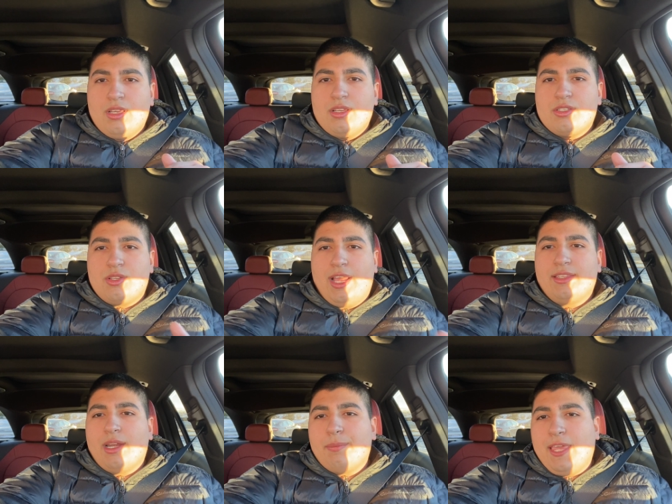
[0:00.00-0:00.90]
So I
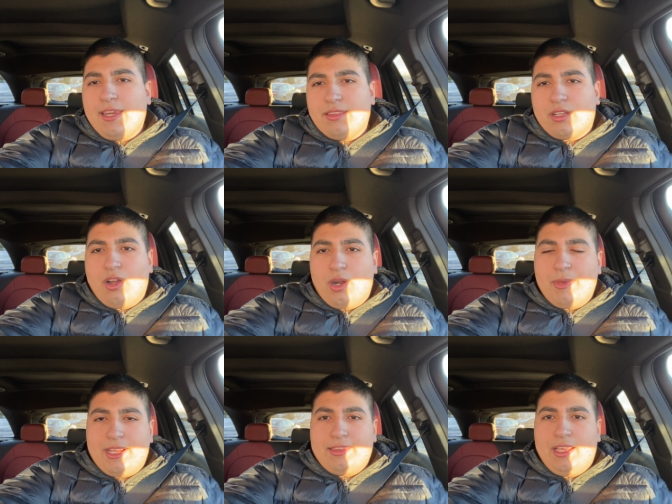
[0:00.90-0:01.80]
ended up getting the car
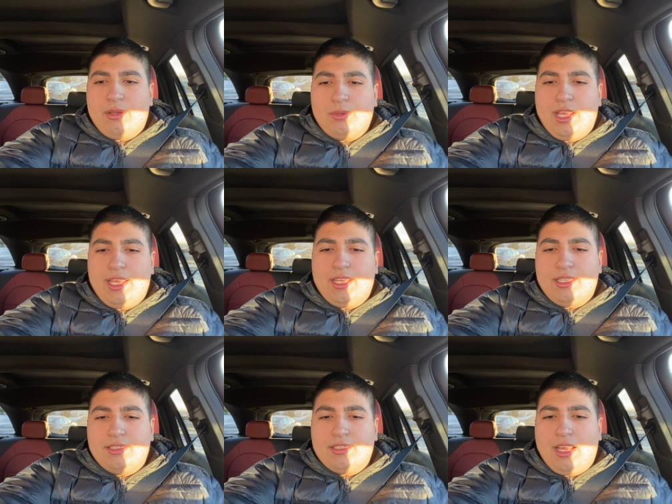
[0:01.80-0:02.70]
back now
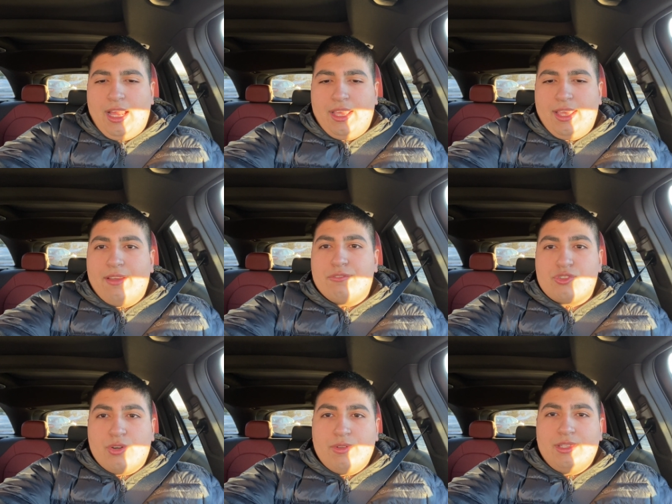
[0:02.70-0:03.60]
and I have
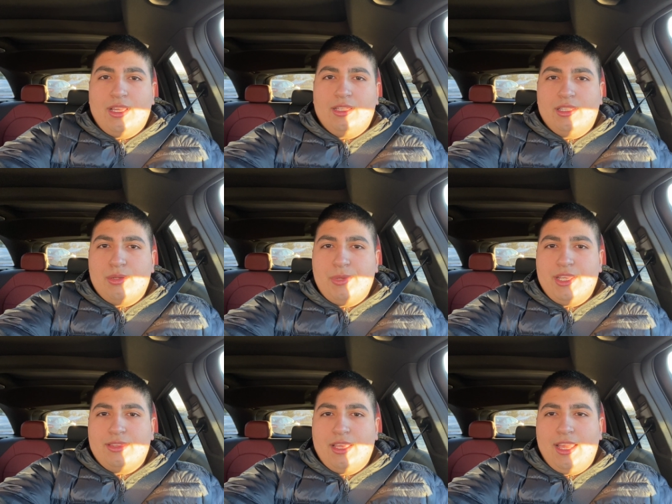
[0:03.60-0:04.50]
driven a little
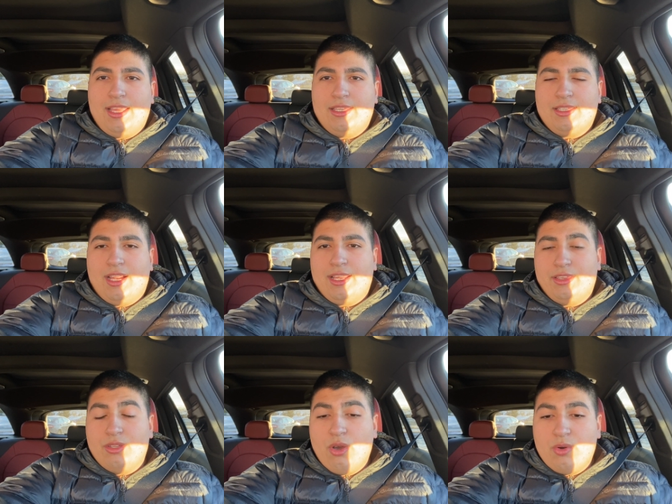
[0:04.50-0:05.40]
bit and I
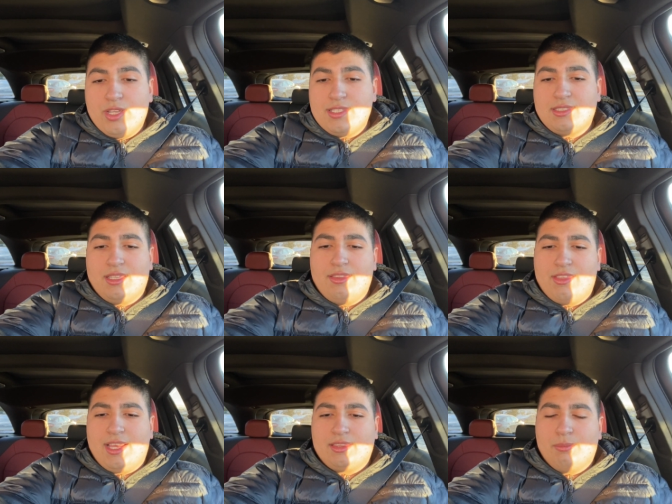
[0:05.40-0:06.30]
noticed
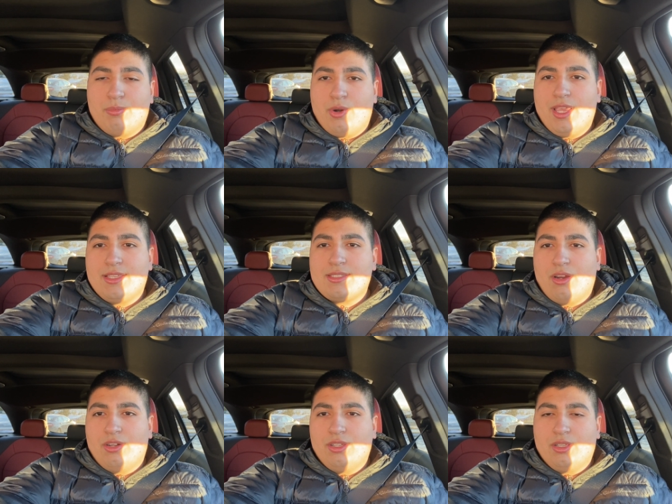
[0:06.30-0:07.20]
that the brakes
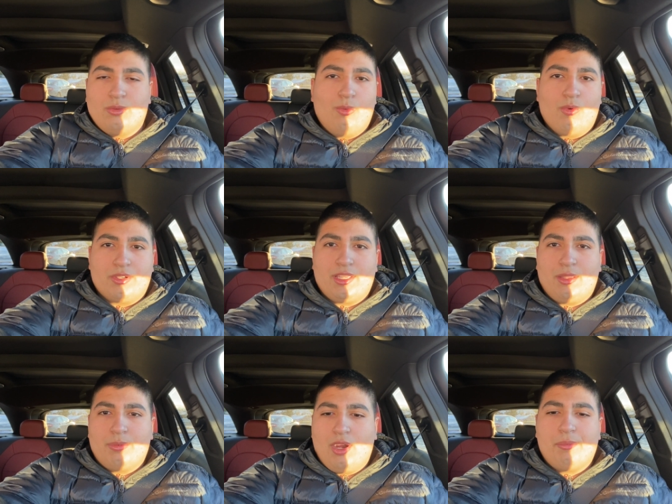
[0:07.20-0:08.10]
are not
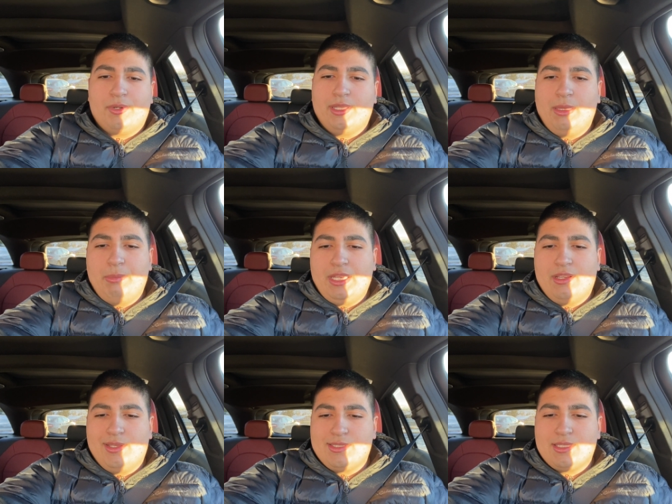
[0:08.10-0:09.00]
working properly
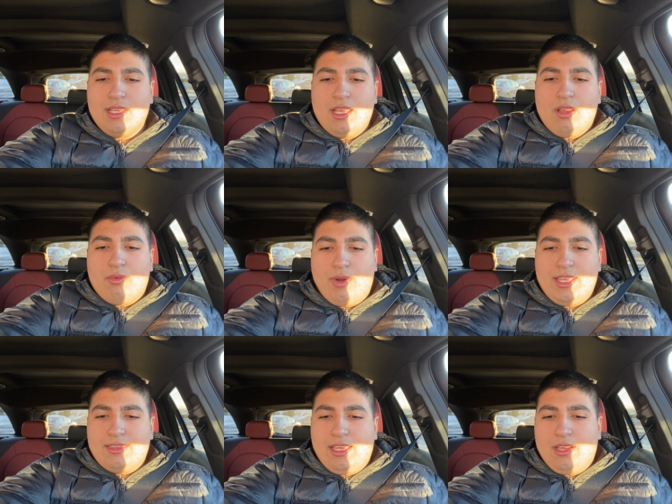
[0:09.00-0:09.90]
because
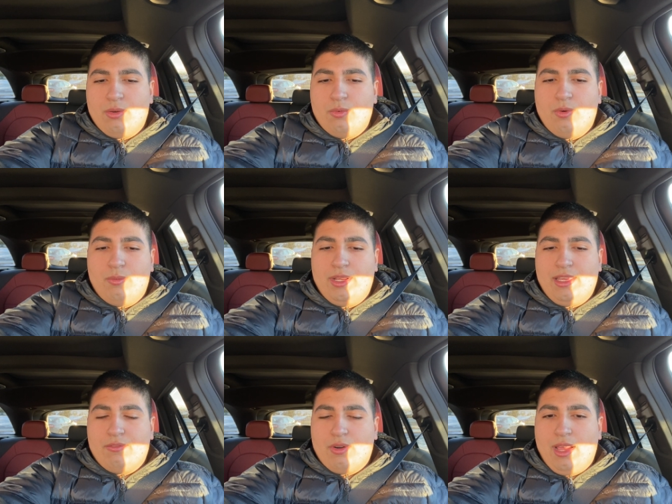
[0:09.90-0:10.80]
right now,
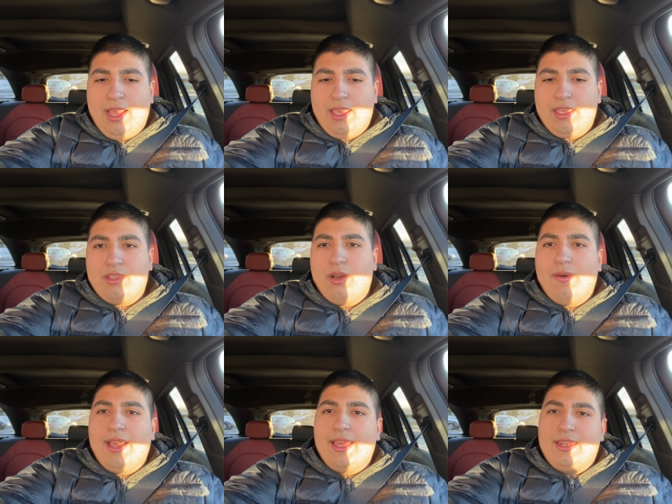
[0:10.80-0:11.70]
whenever I go
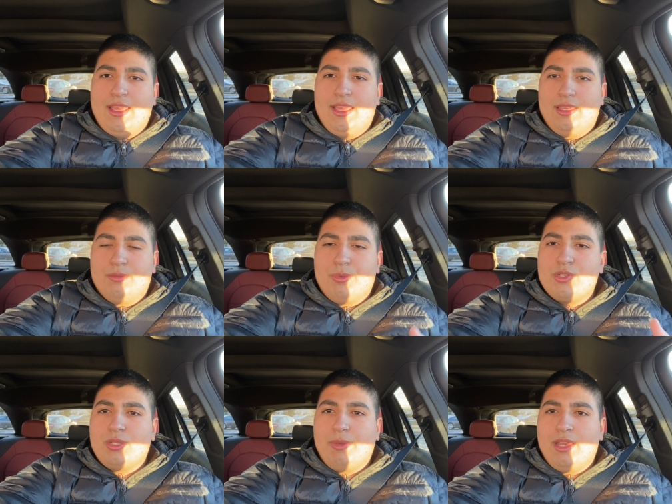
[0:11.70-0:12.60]
ahead and
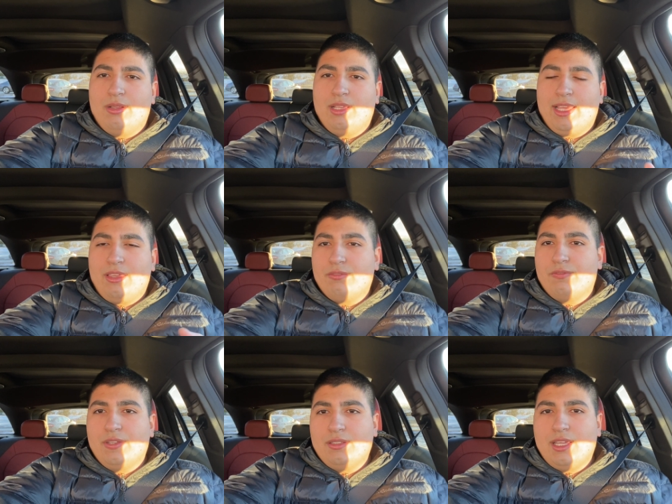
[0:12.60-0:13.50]
push the pedal, I can
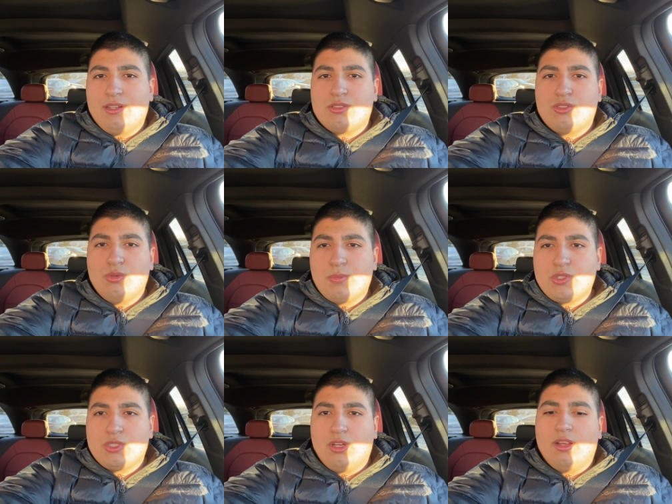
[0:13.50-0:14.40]
feel that it's super
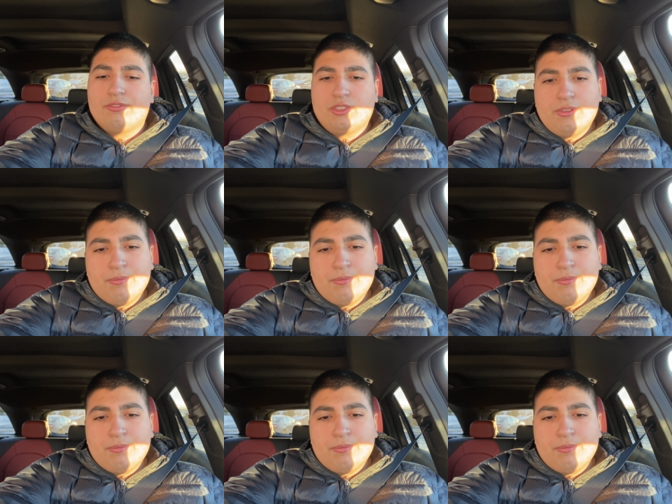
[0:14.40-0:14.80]
soft.